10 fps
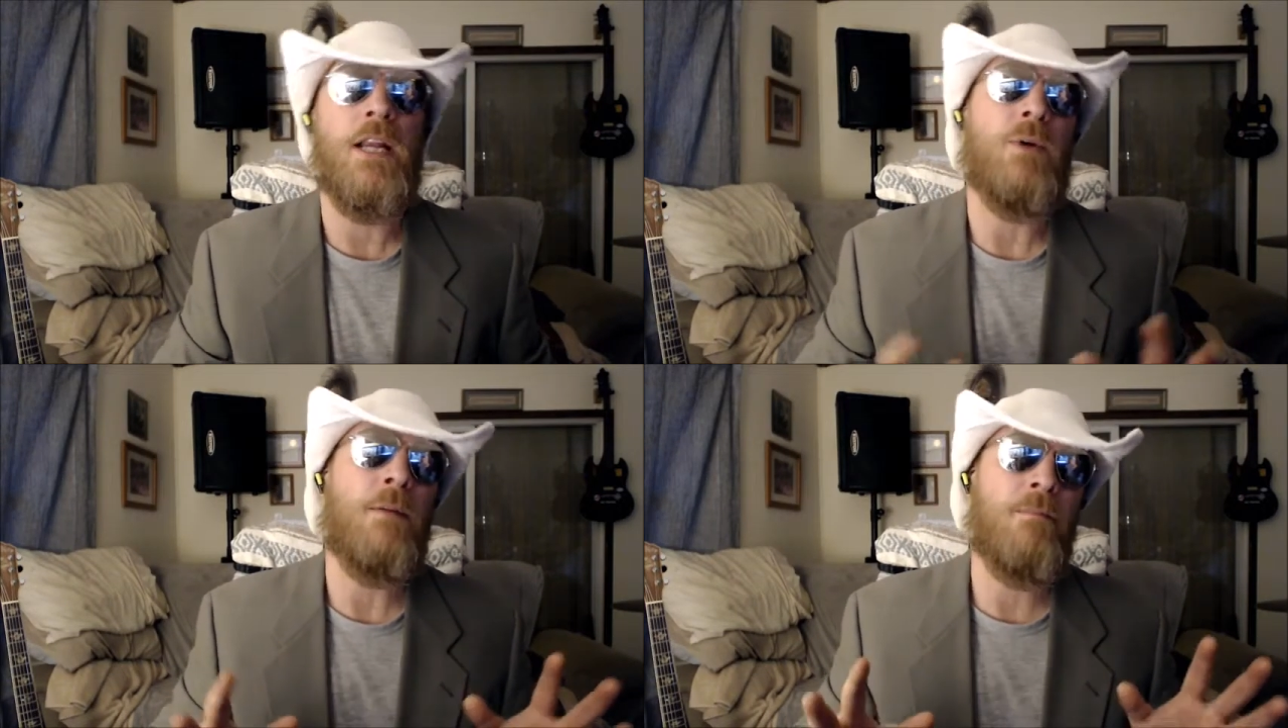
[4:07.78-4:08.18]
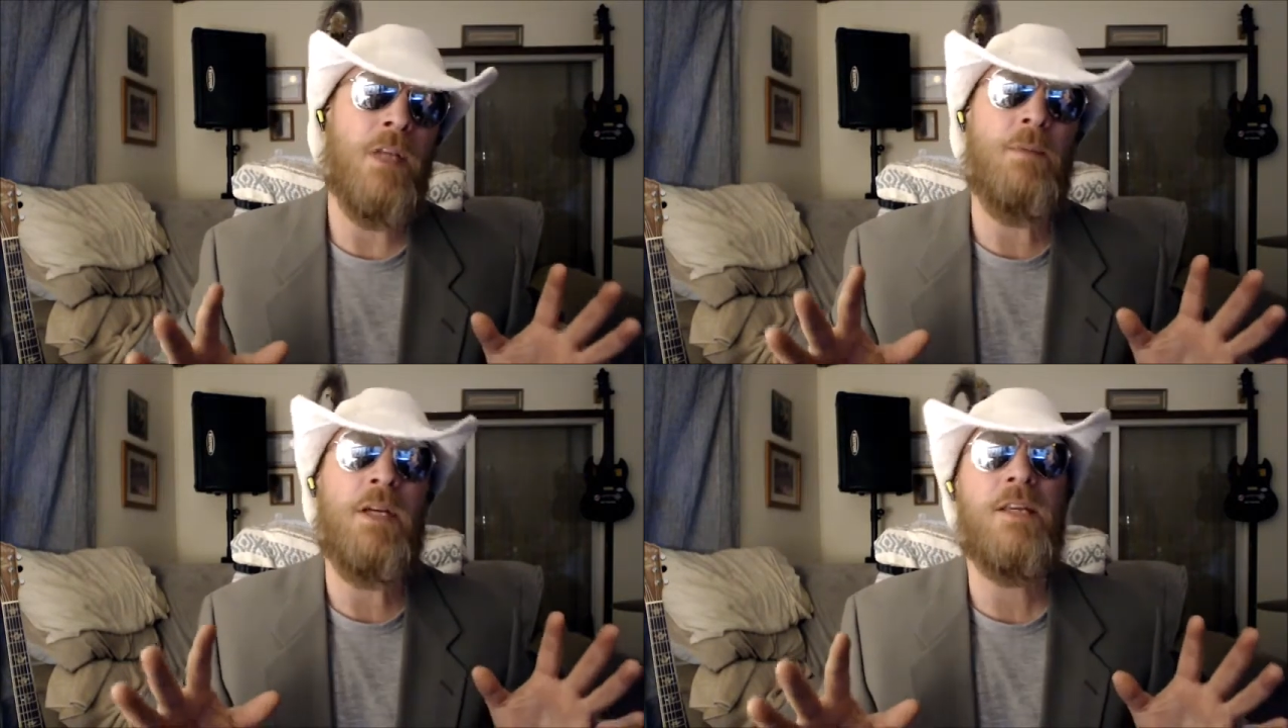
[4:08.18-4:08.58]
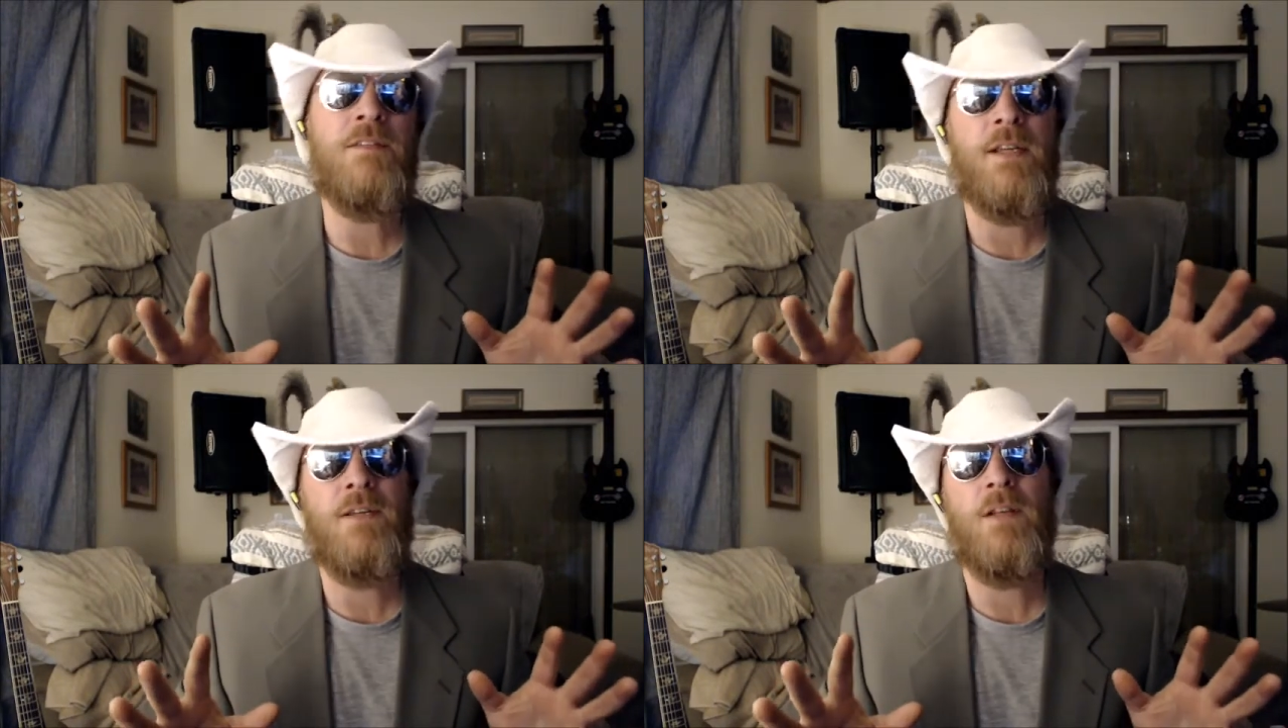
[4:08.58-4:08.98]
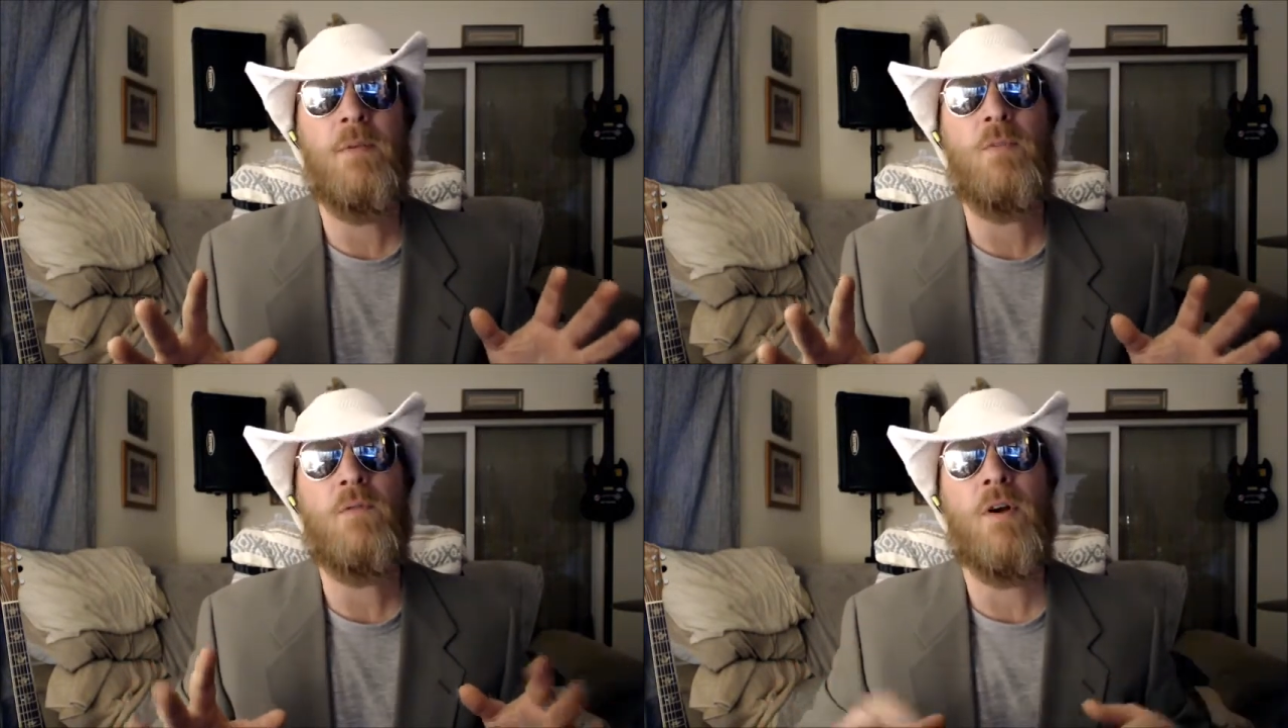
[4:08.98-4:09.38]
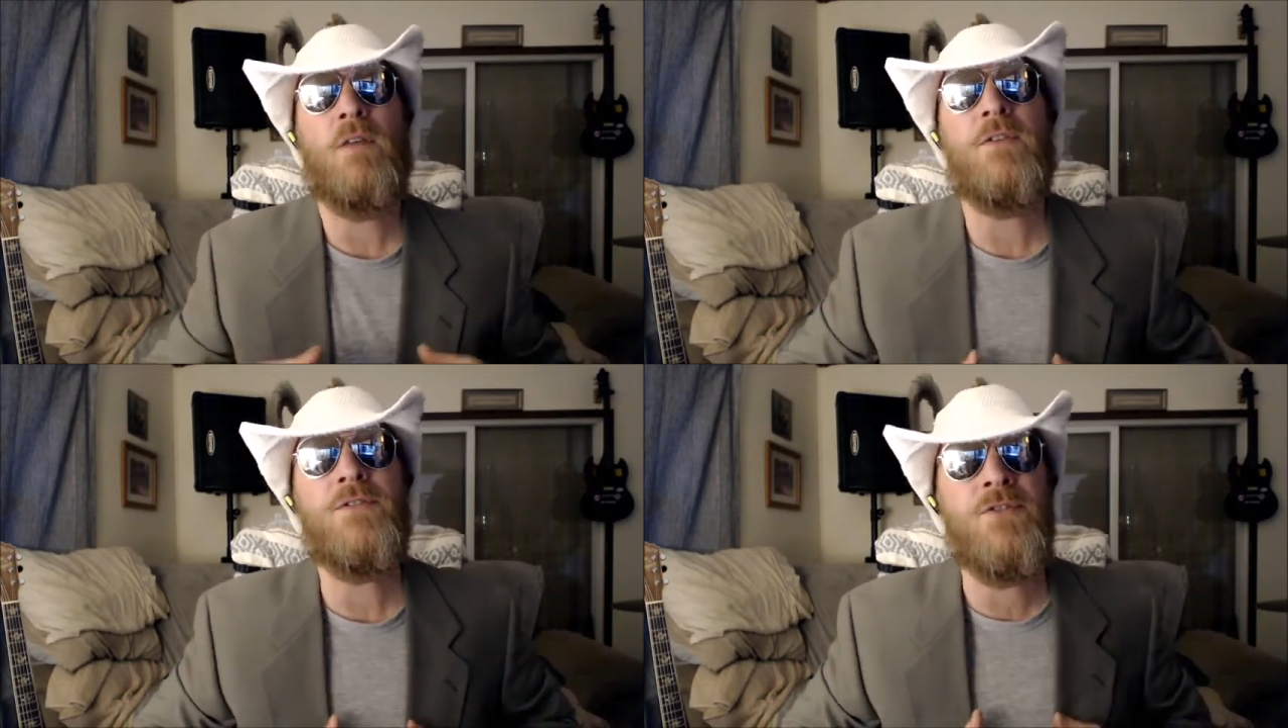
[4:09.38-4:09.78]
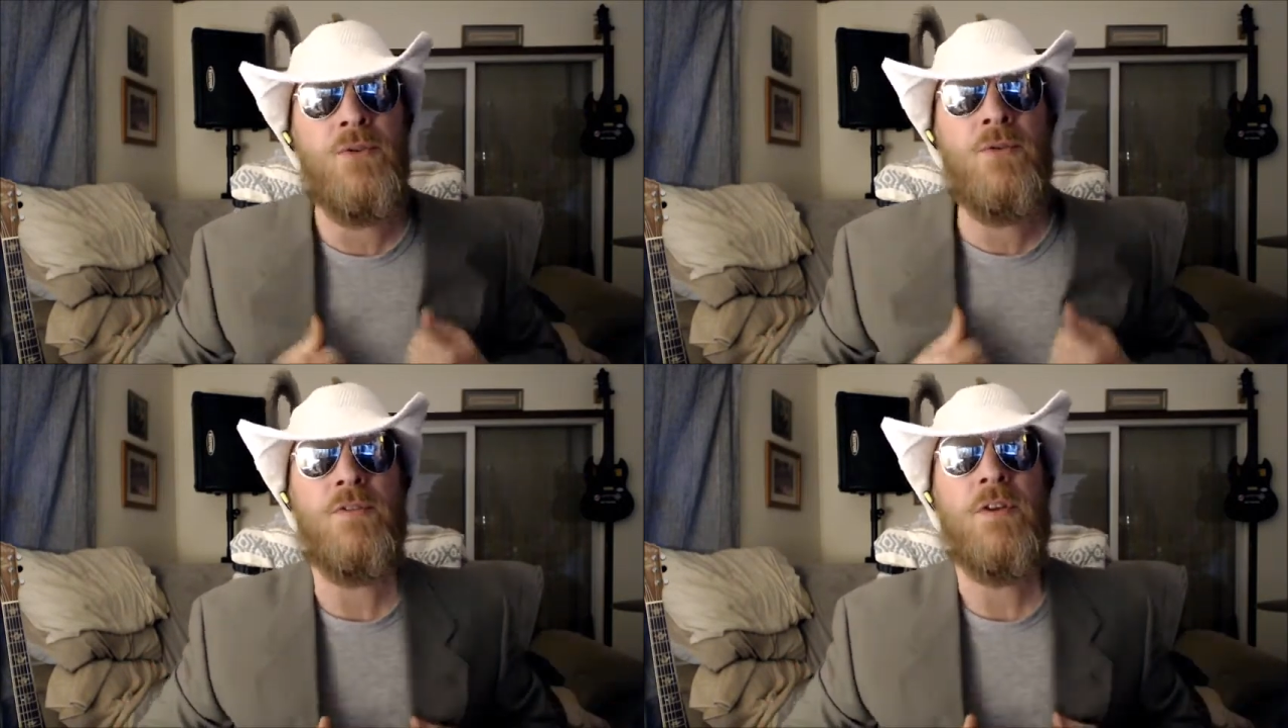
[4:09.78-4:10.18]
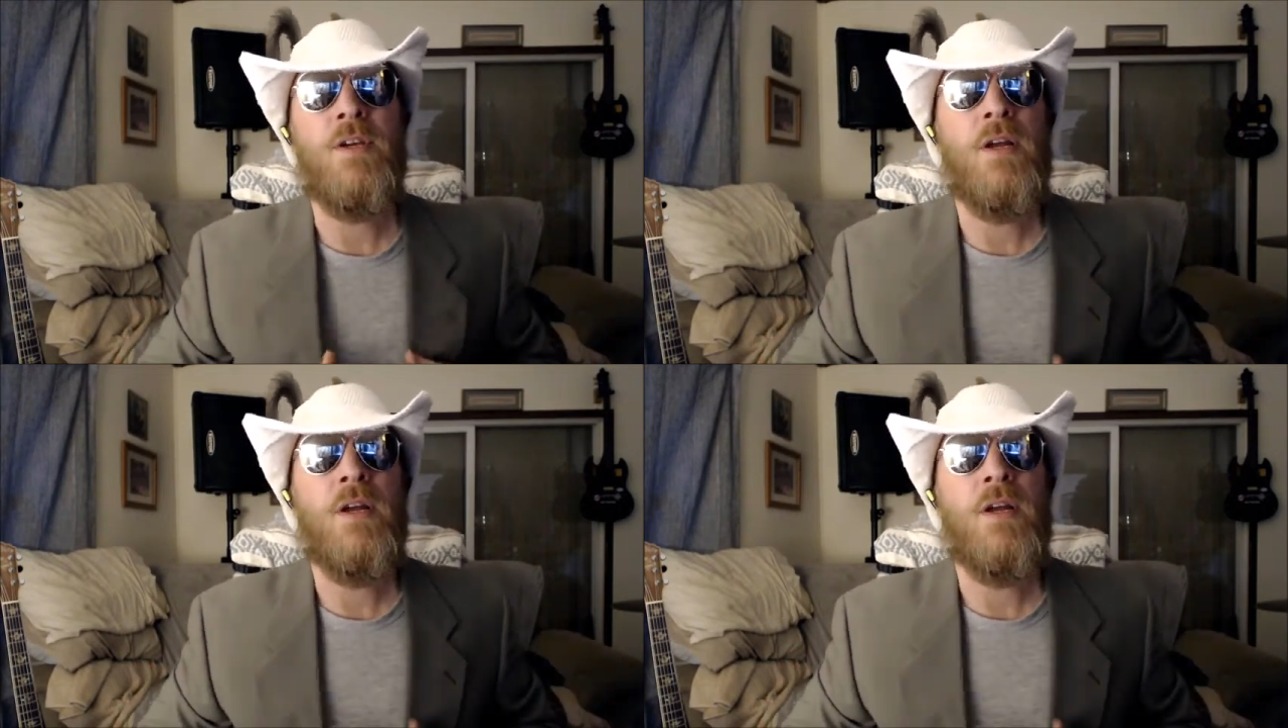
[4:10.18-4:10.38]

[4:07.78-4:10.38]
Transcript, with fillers: anyway, let me continue. Let me move on. The suit.